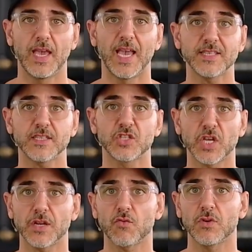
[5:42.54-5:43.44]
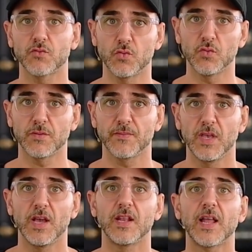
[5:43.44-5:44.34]
As a general rule,
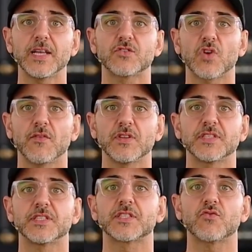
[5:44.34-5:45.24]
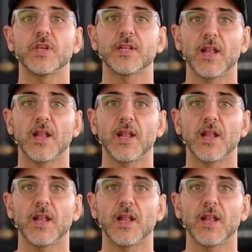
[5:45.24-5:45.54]
light travels in straight